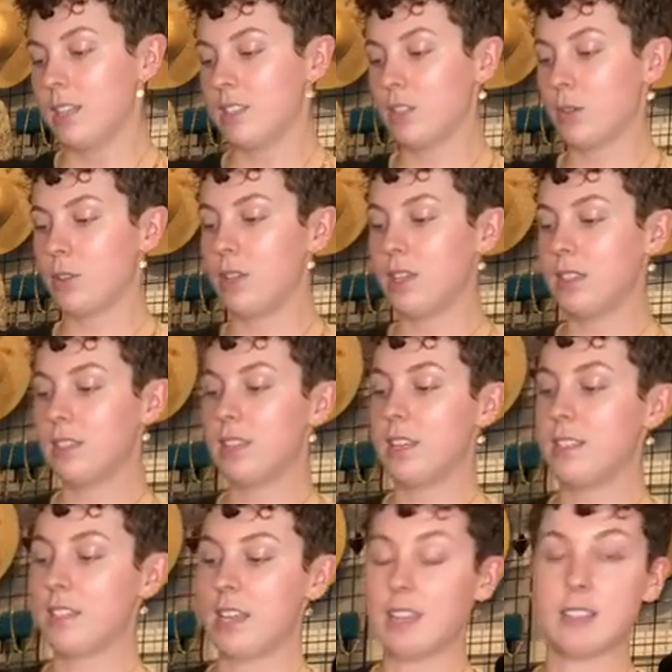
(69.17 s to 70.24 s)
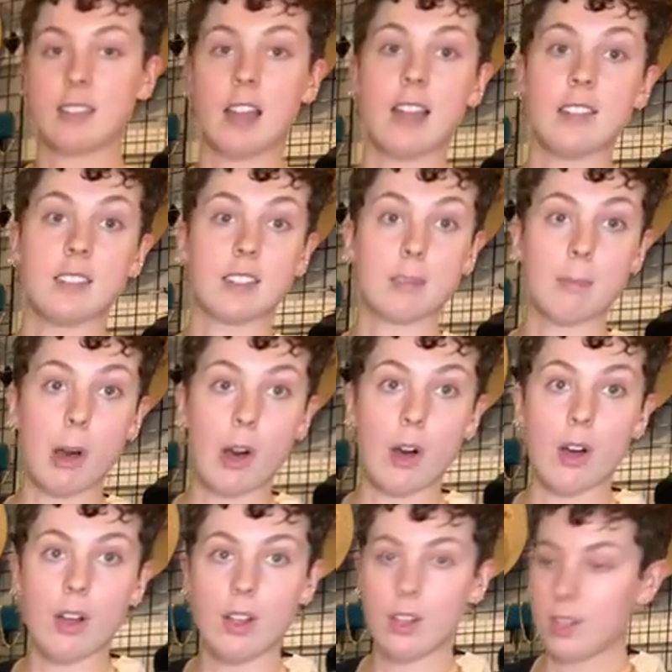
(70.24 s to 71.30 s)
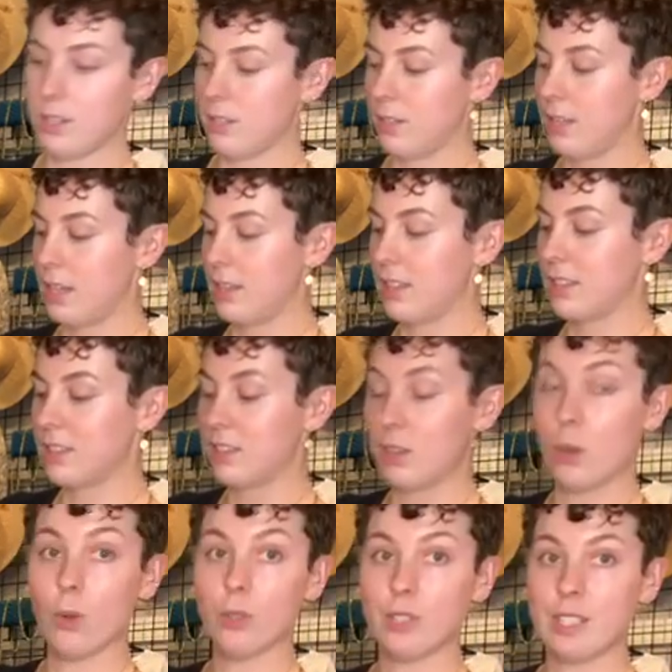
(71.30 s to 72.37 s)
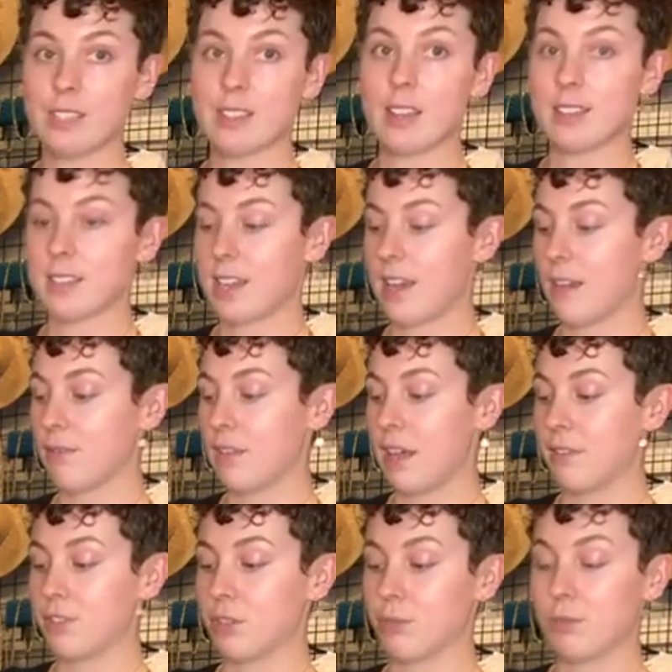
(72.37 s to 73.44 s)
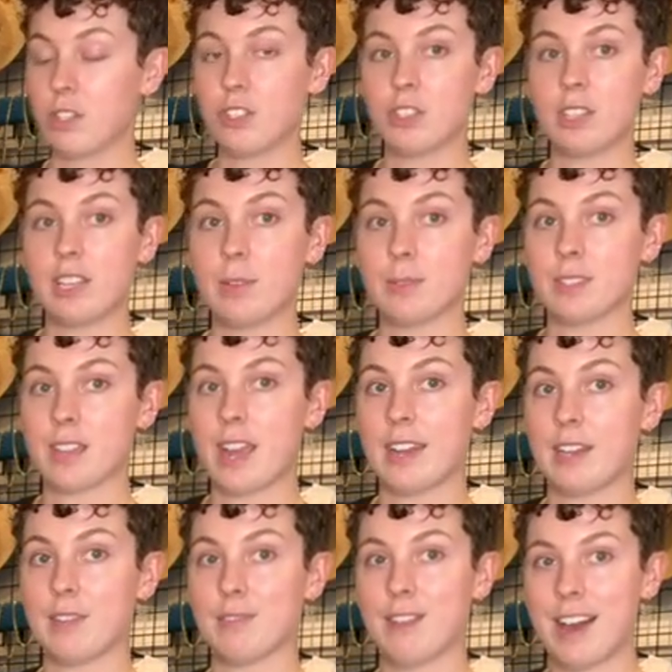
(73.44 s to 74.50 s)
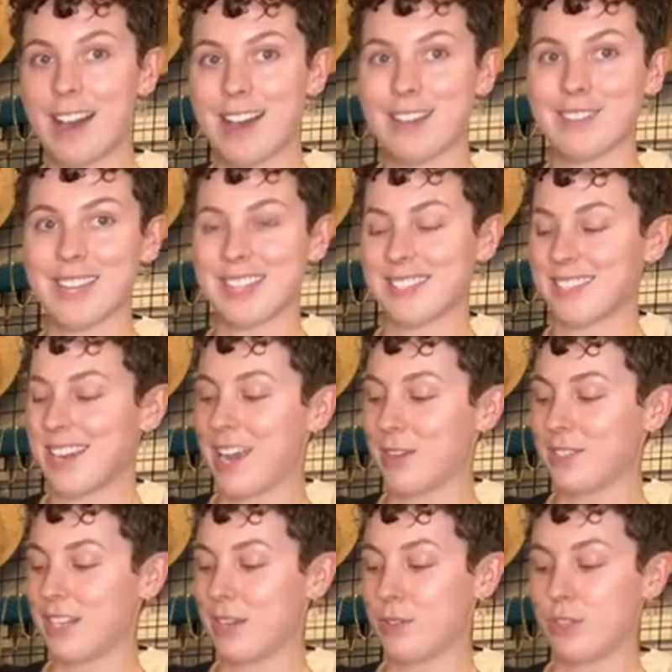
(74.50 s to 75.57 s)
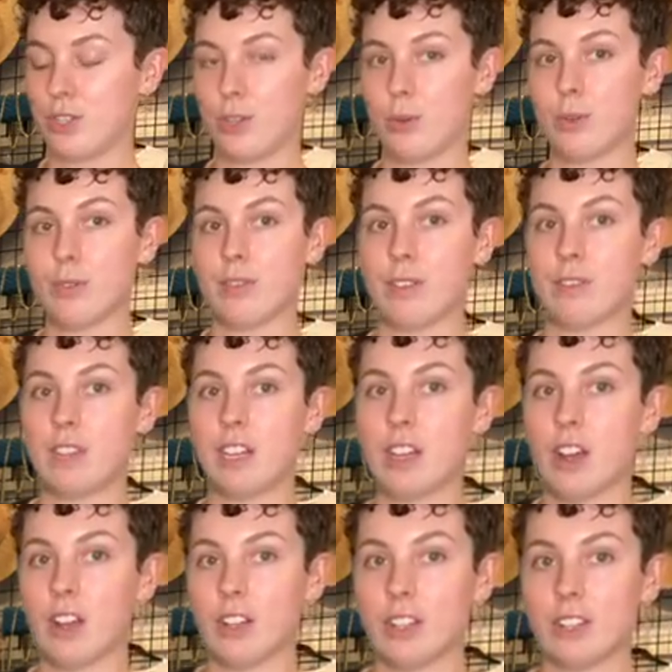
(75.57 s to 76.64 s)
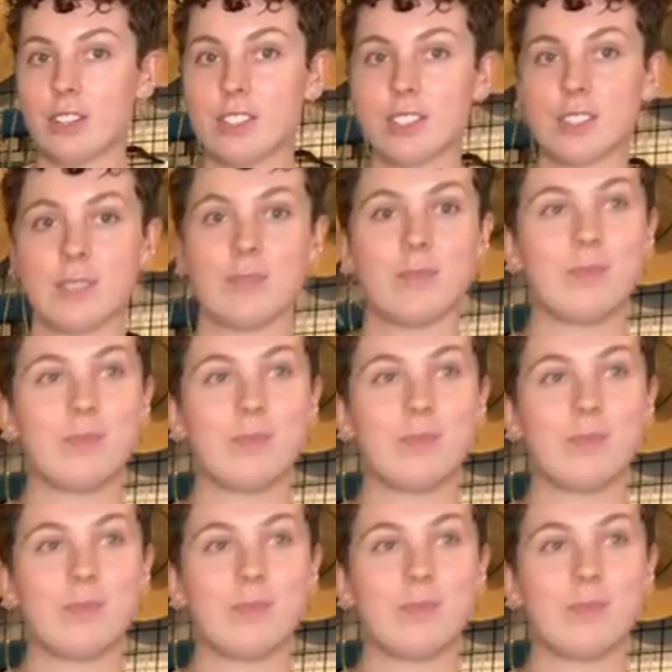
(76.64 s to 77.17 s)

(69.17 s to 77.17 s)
So this is a size small, and this is the only size I have left. Originally it was 95 and it's now down to $50.